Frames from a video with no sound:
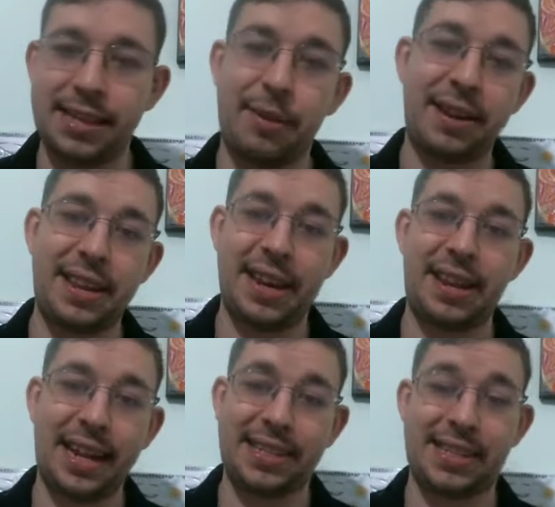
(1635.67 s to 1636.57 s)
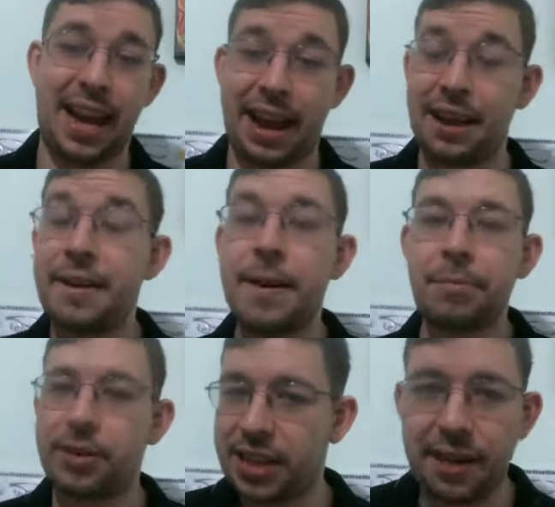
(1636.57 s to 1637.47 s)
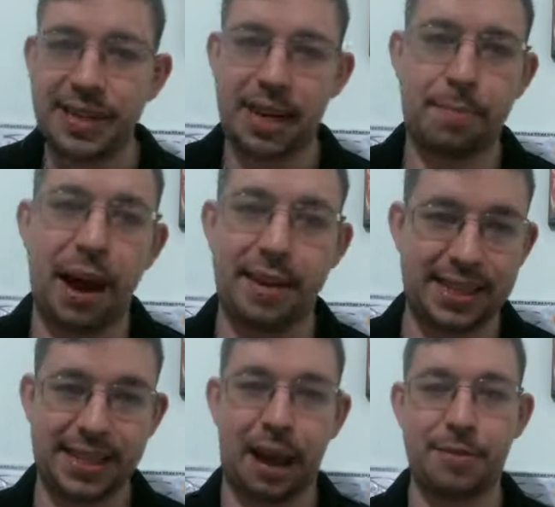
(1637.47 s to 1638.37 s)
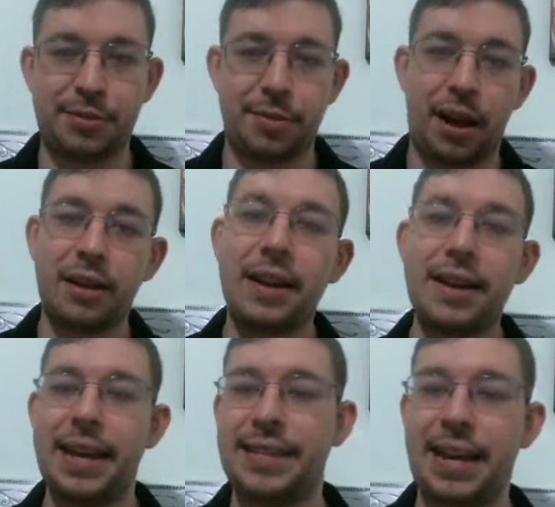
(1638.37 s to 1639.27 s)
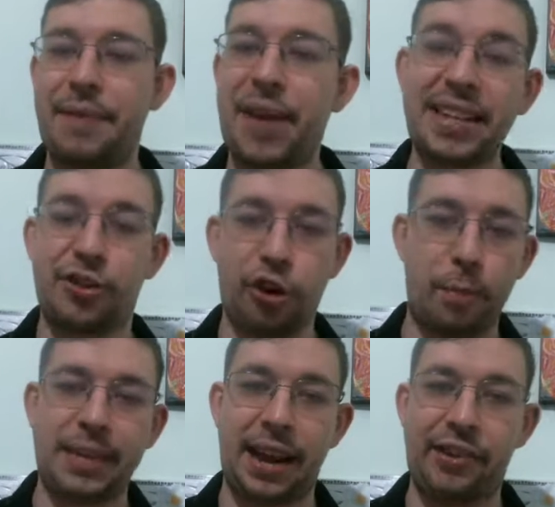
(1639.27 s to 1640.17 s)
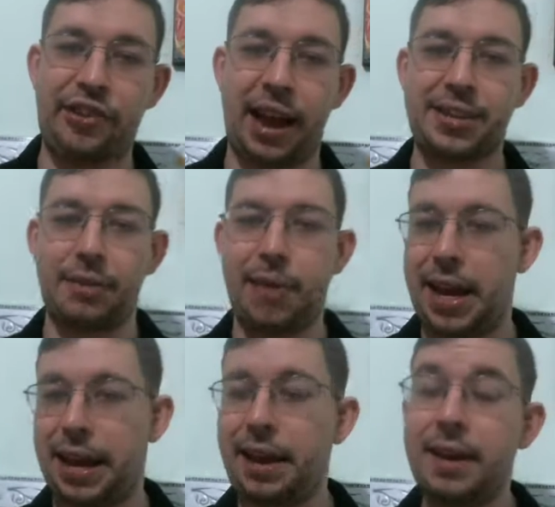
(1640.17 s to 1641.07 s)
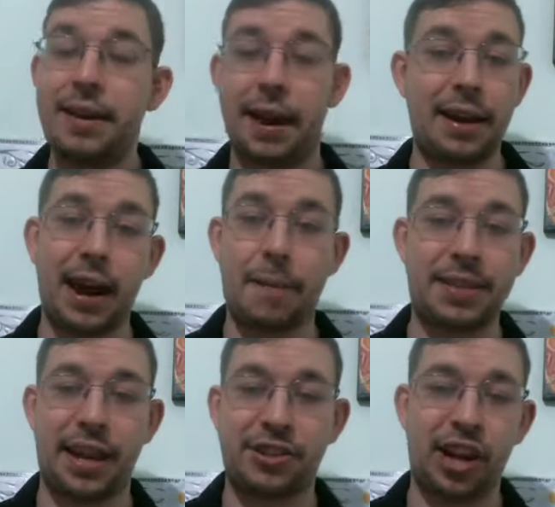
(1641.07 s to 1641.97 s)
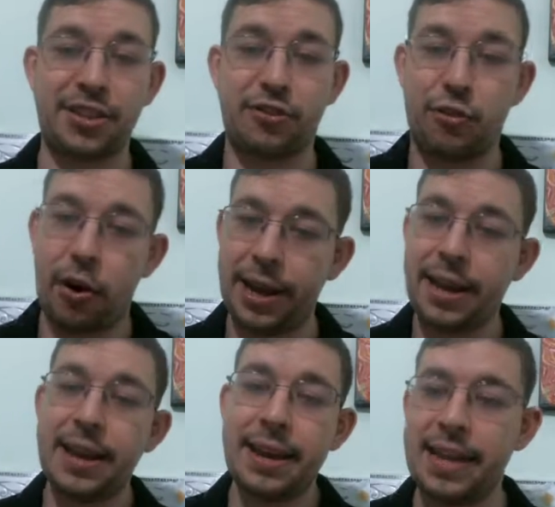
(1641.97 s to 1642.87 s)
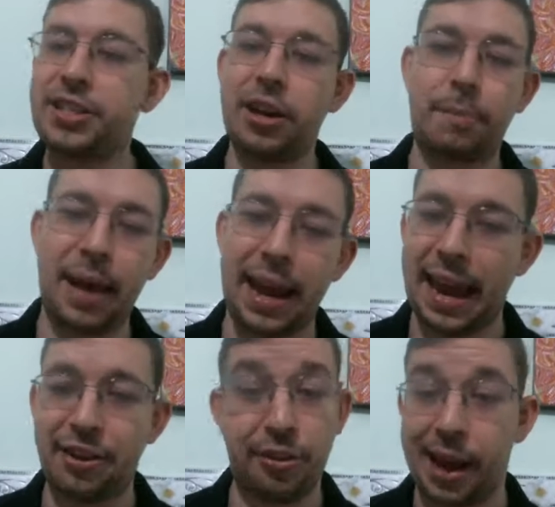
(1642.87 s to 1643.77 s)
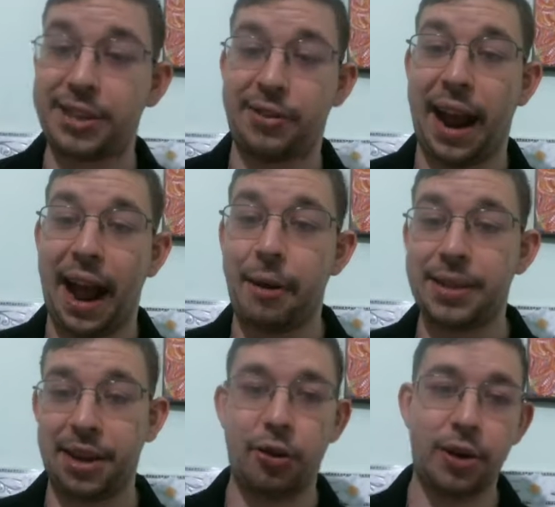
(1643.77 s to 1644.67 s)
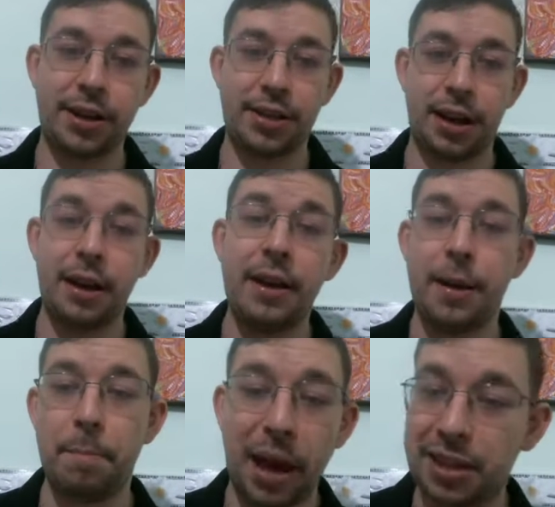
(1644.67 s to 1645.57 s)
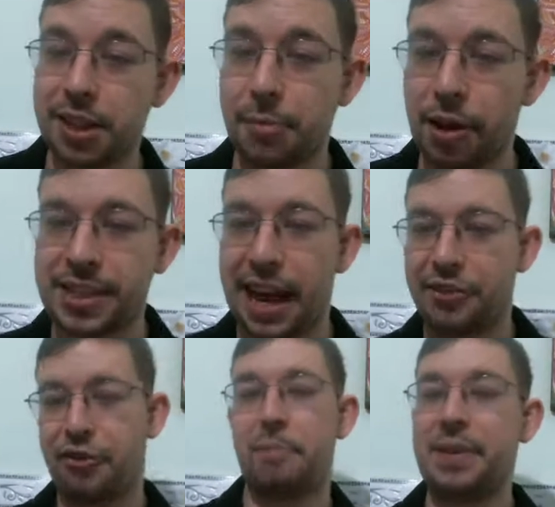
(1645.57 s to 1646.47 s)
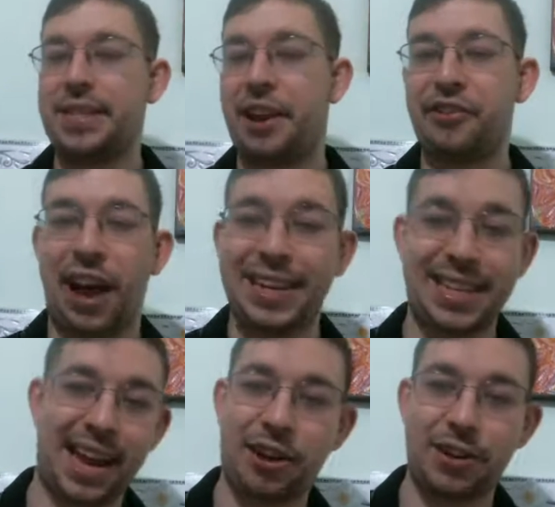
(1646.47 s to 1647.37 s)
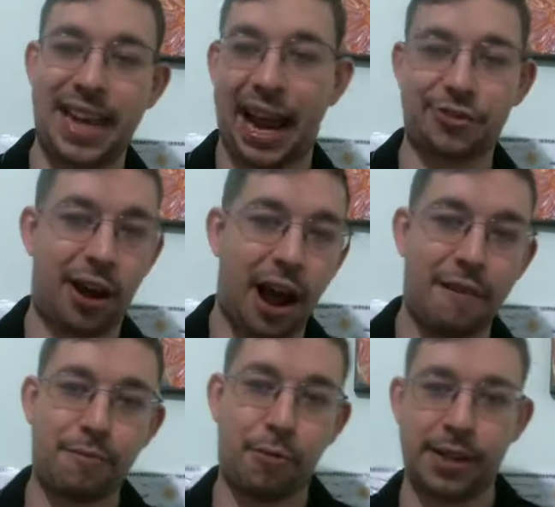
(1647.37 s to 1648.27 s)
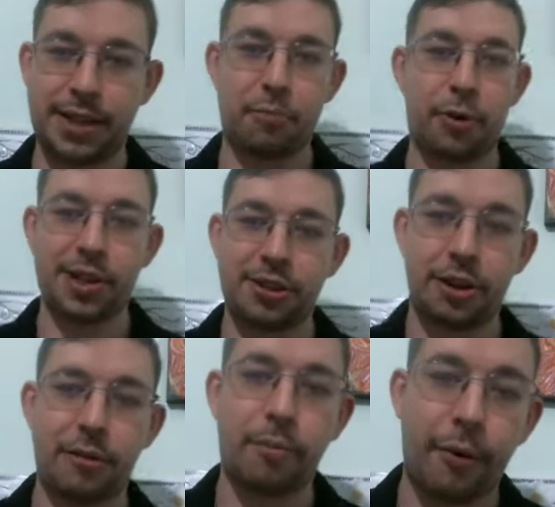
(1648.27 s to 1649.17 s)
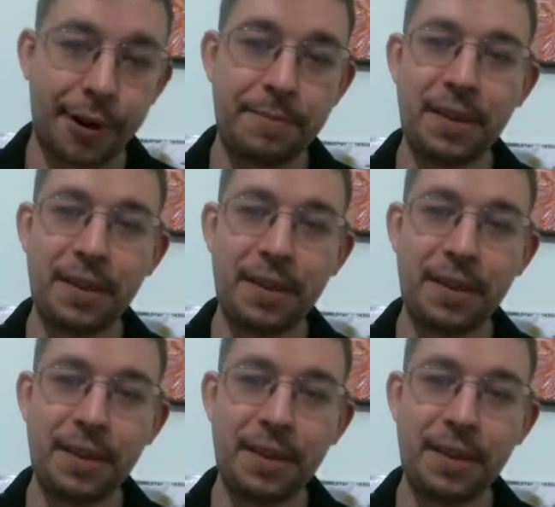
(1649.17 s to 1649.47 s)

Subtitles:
one thing he likes to say, which kind of I think part of this game as well, is that if he has a 2% chance of winning, a 98% chance of drawing, he's going to play that 2 extra hours in order to milk the most of that 2% chance and get those extra half points and points on the board.